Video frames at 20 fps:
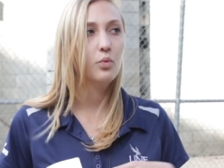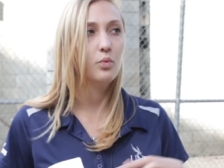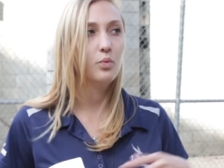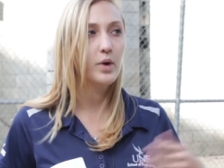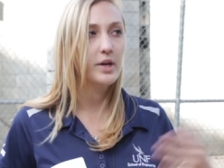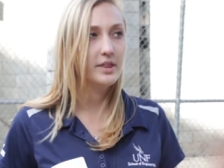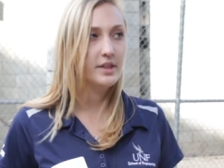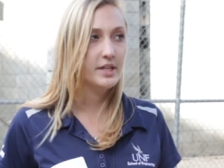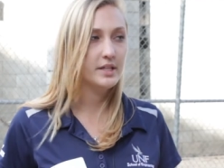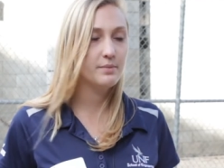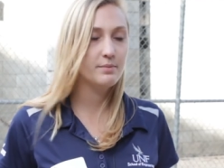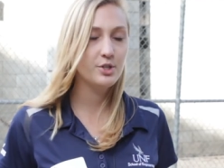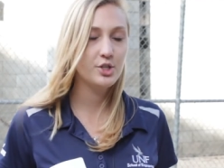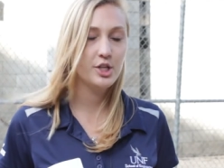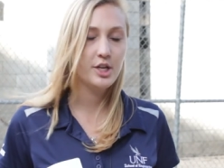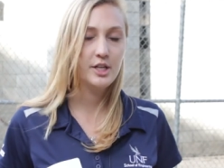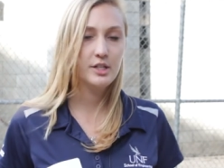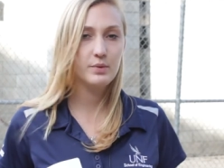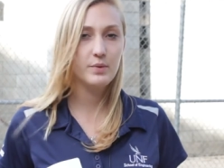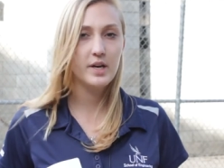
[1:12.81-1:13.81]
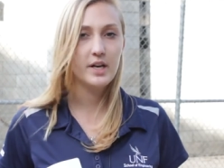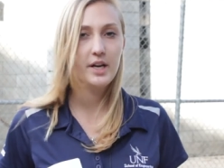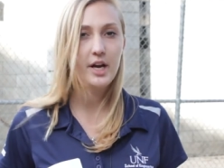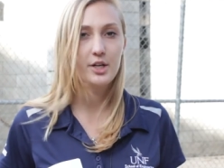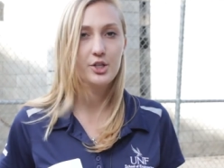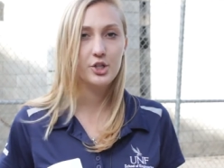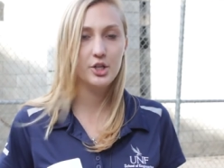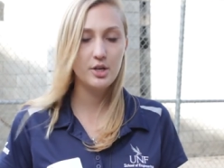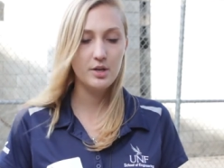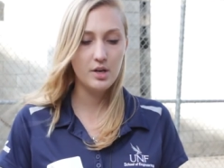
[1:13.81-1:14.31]
With these machines, we can
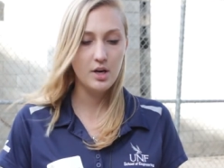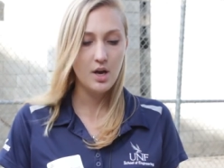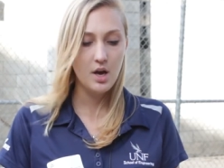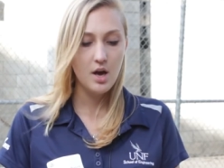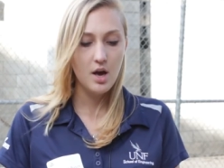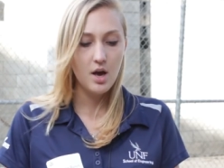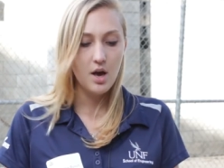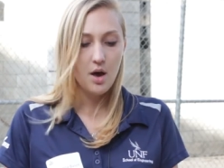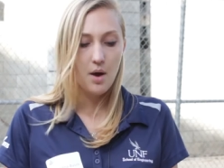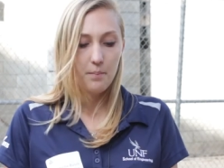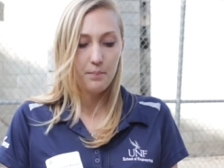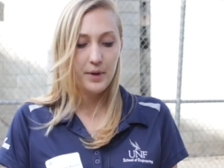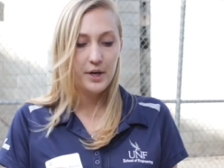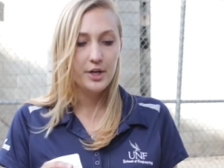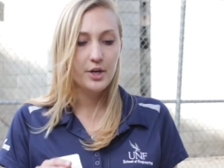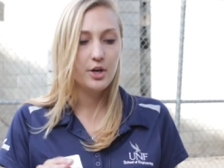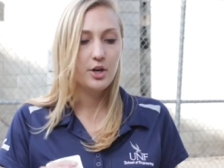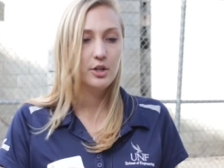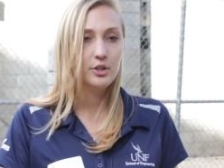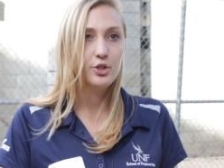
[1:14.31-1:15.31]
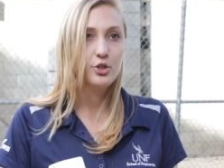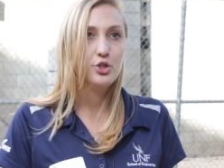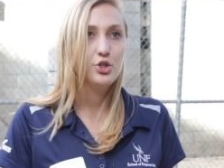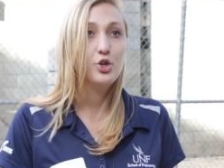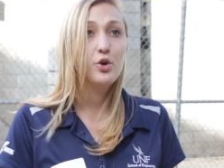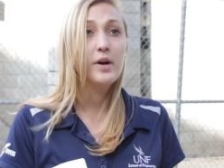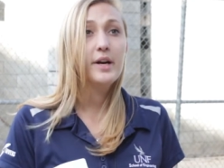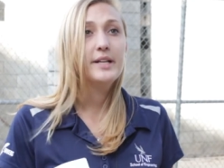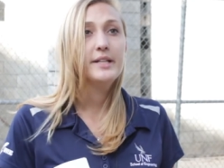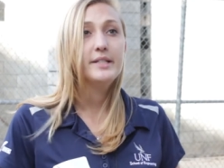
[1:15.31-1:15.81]
actually build
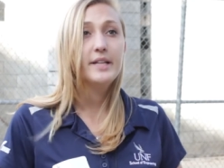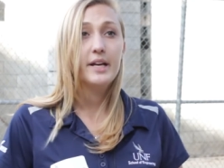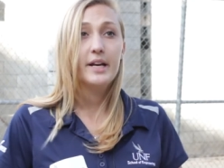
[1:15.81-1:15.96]
joints